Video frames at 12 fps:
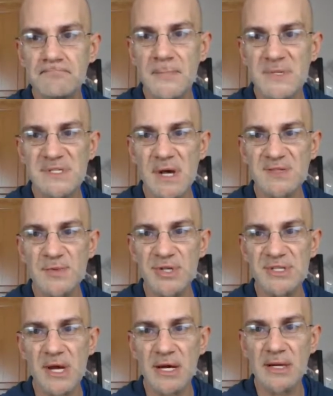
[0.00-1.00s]
It sucks when you're
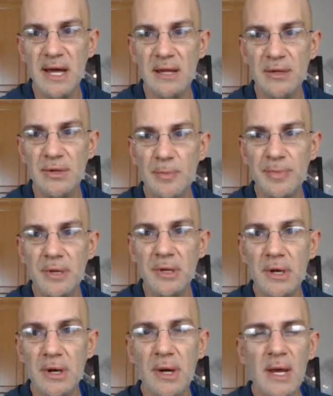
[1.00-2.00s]
stuck in that loop, you
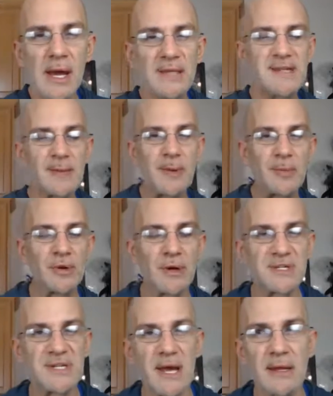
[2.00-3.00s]
know? It's like people don't
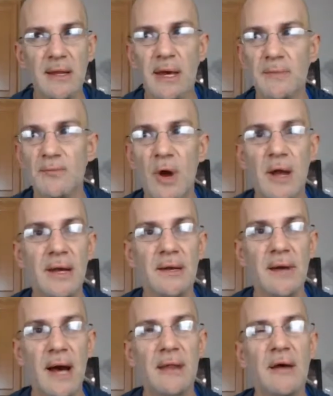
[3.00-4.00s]
understand, like running.
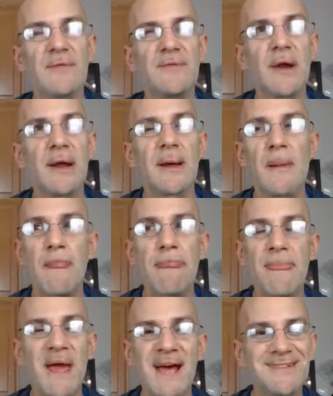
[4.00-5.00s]
I love running. It
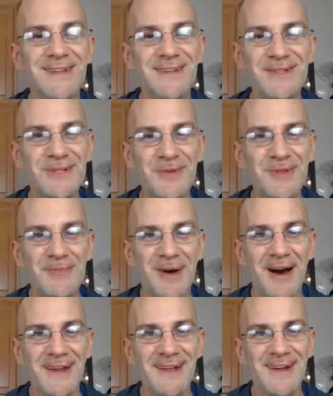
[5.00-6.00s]
has nothing to do with the
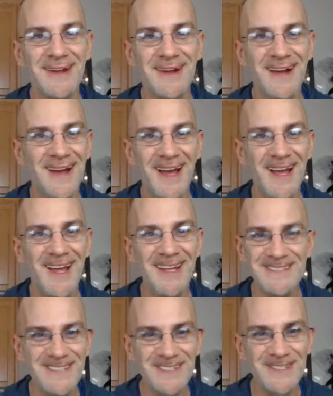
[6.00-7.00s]
body. It
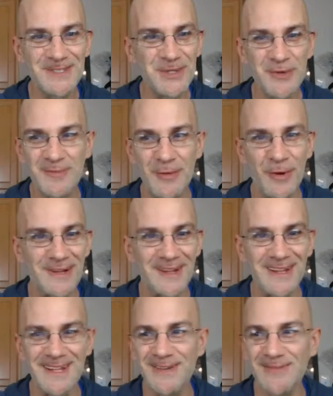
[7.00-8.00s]
has nothing to do with me wanting
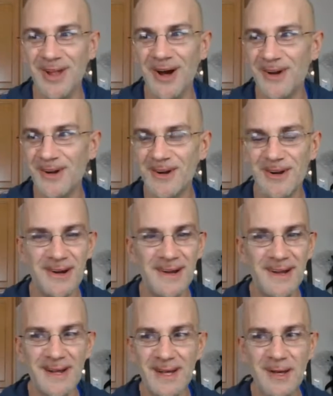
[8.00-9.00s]
to live longer or
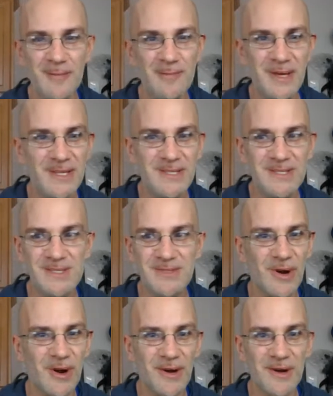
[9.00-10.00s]
be
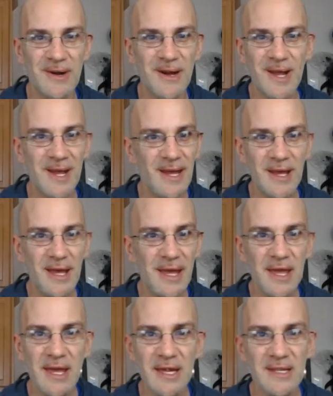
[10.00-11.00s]
stronger.
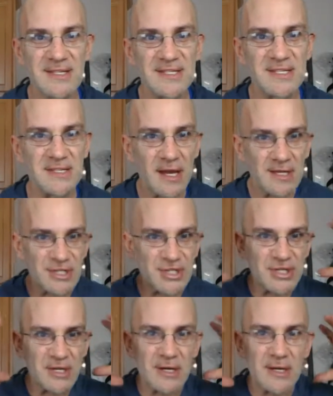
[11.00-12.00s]
It is
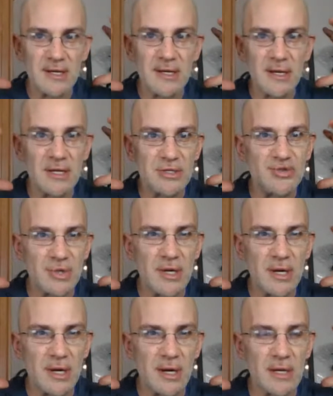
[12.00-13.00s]
such a
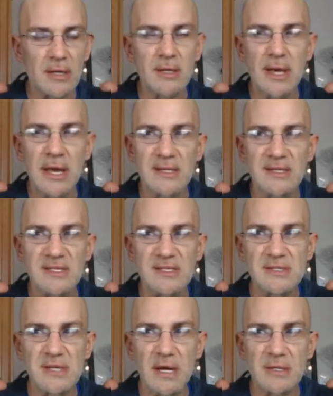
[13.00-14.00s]
drug and it's
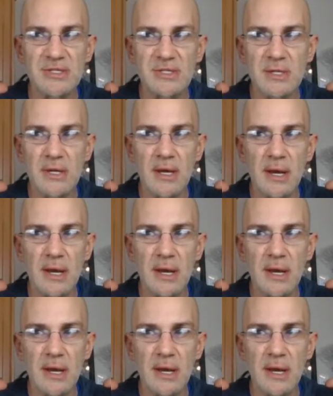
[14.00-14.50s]
such